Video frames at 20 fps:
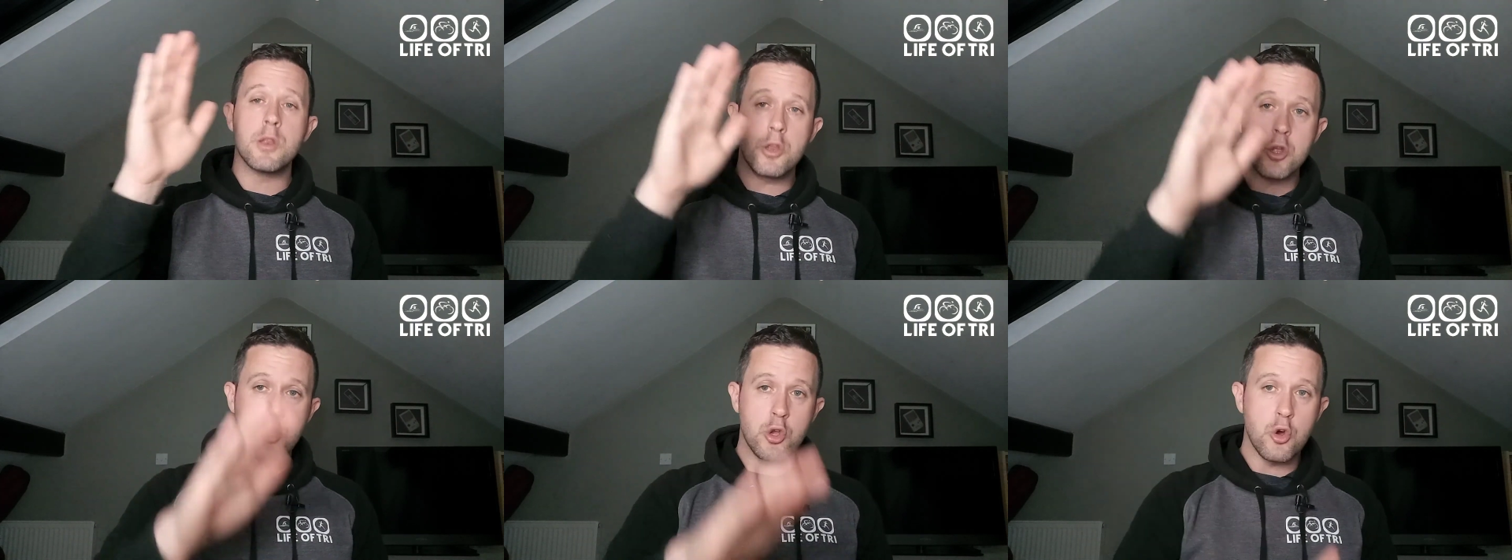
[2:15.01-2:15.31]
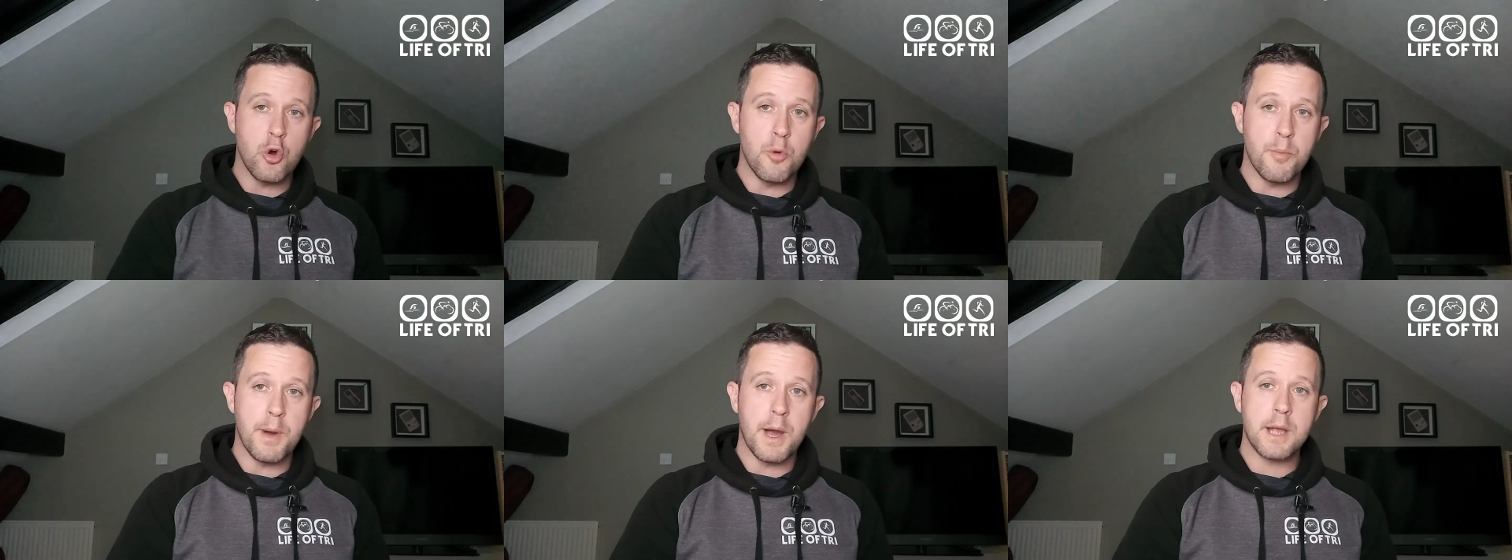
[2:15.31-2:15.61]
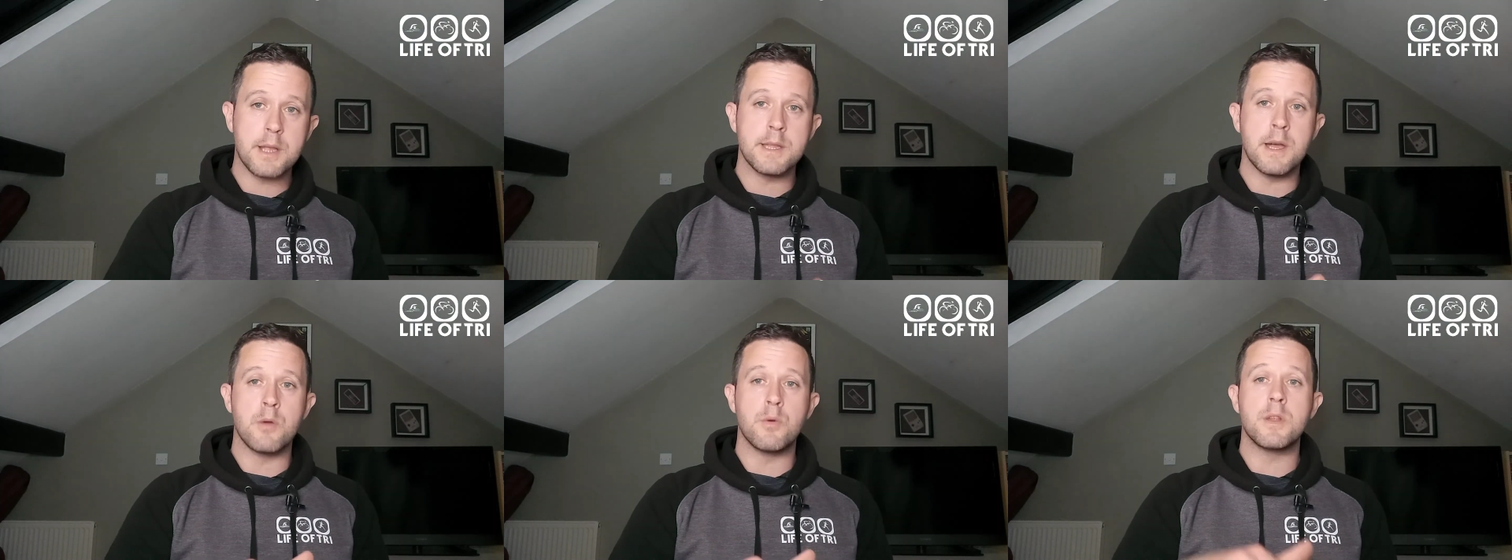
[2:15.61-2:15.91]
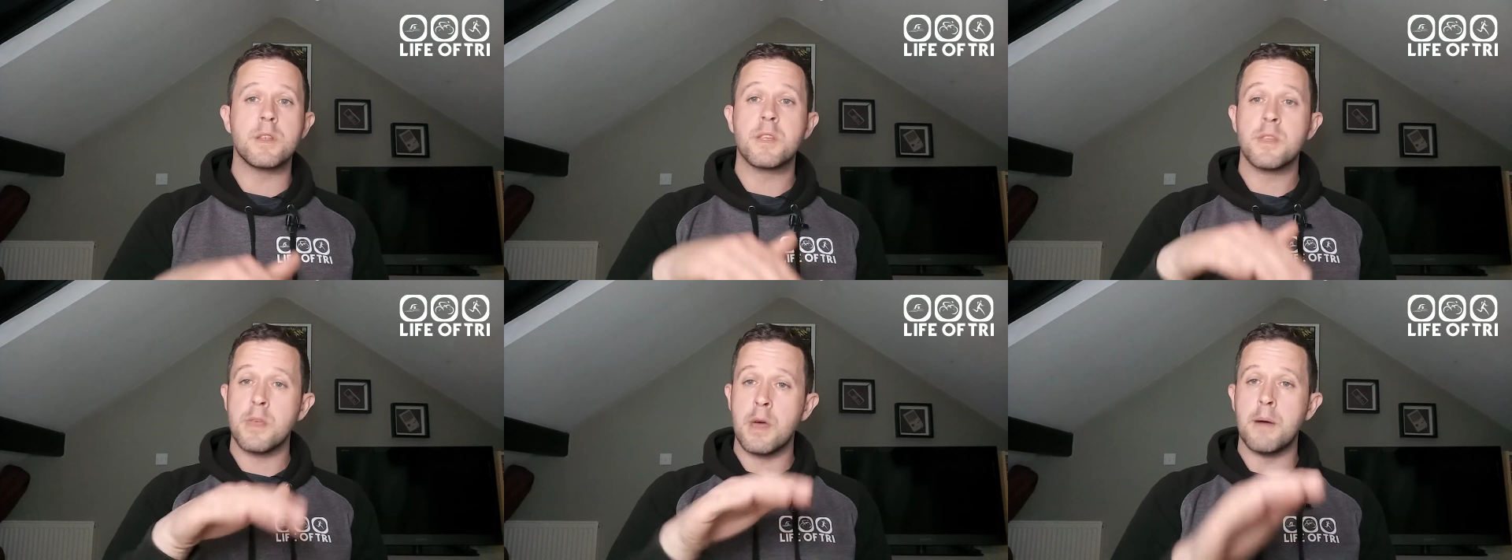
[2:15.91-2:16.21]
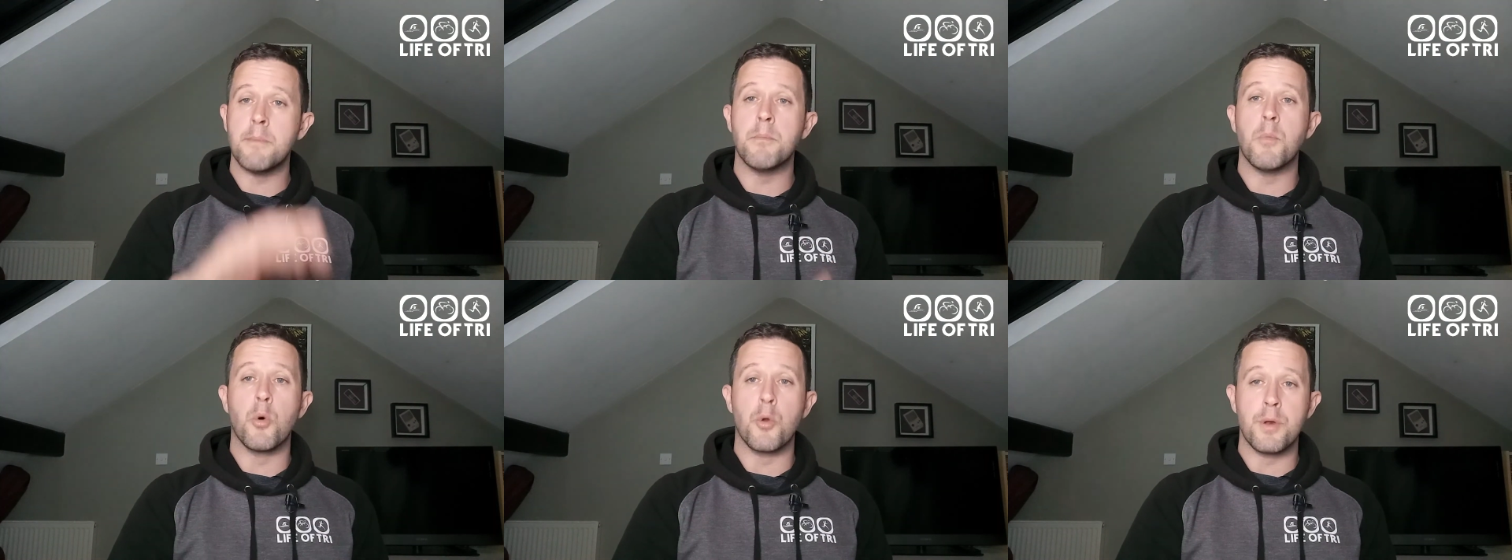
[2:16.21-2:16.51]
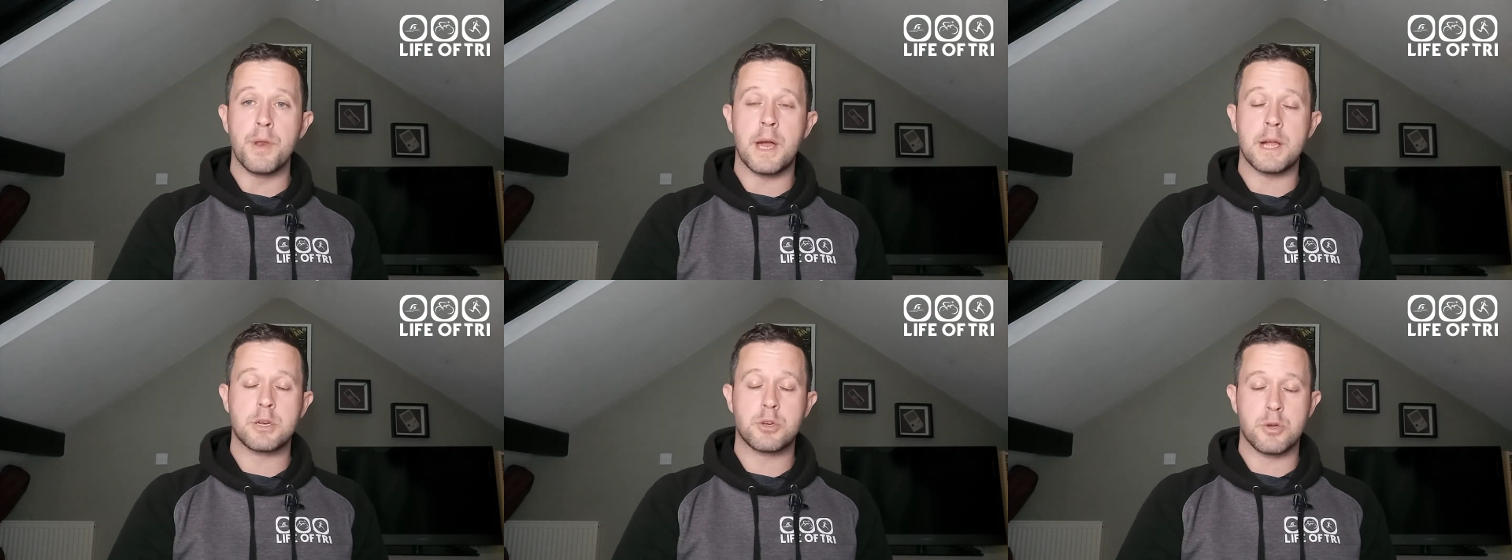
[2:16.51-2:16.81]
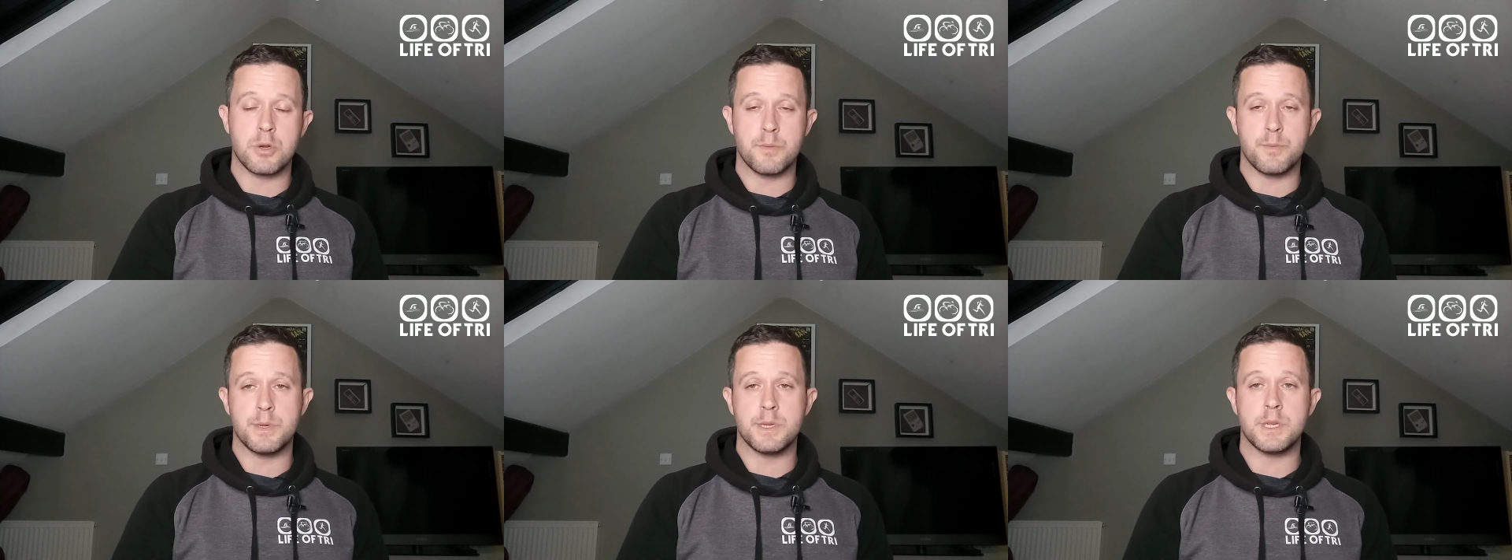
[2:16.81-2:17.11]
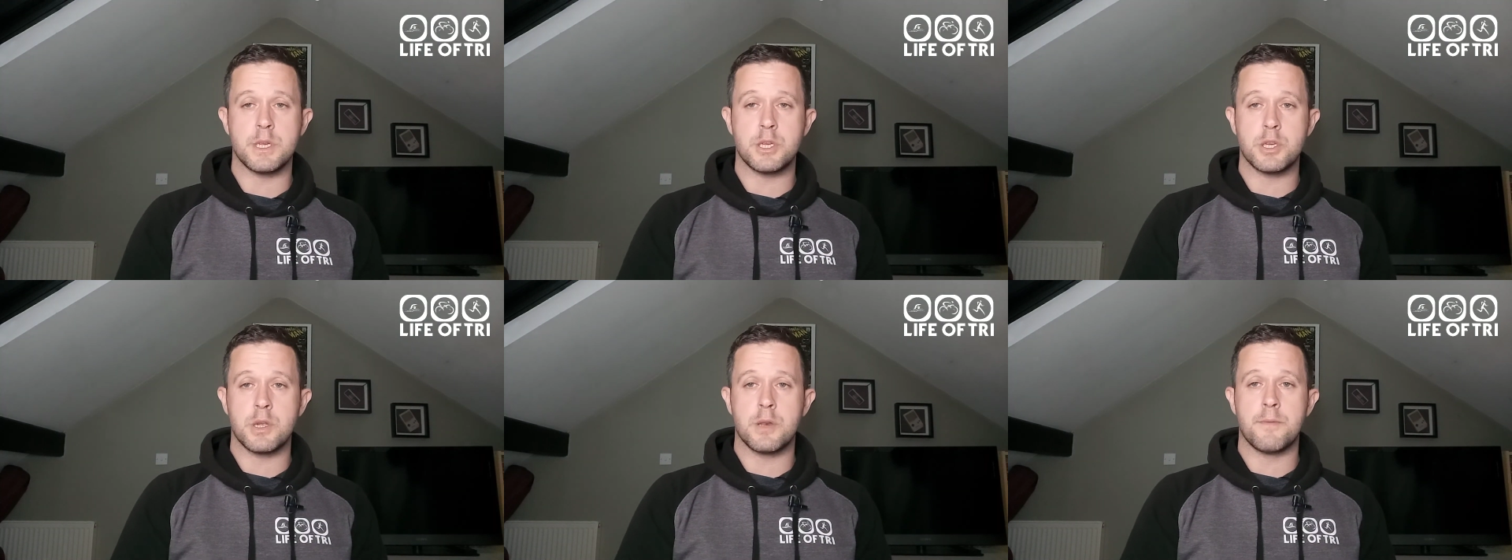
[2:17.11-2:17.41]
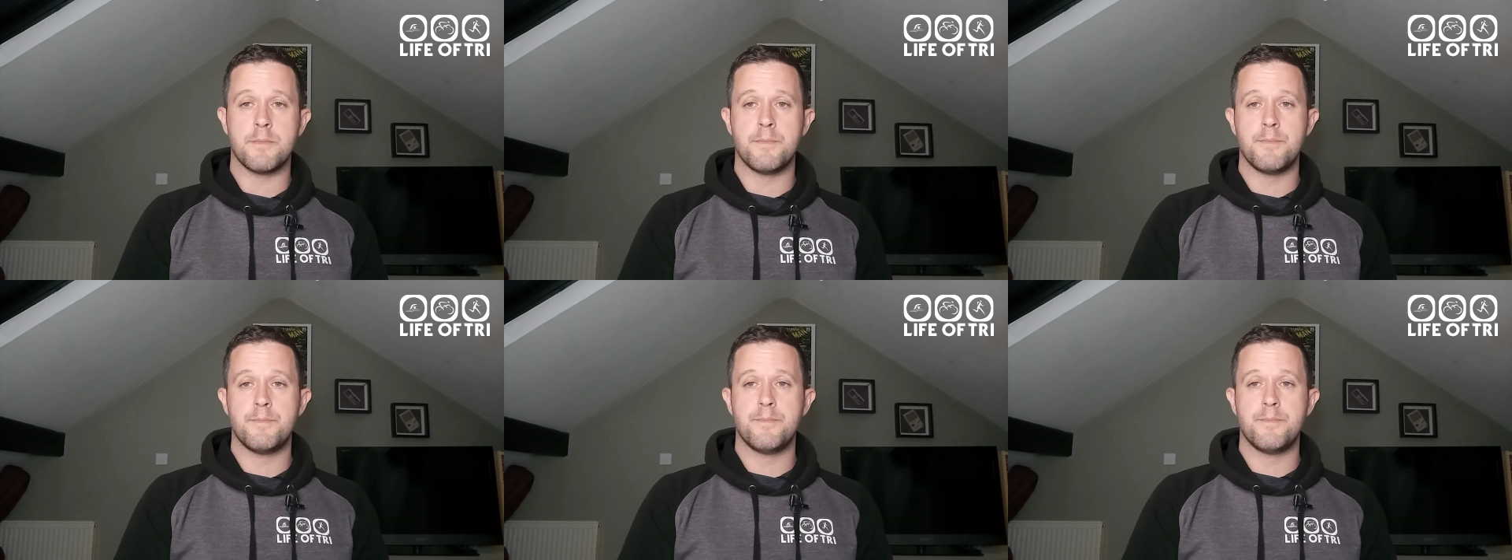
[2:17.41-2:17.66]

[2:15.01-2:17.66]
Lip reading: to go back down into that more natural position.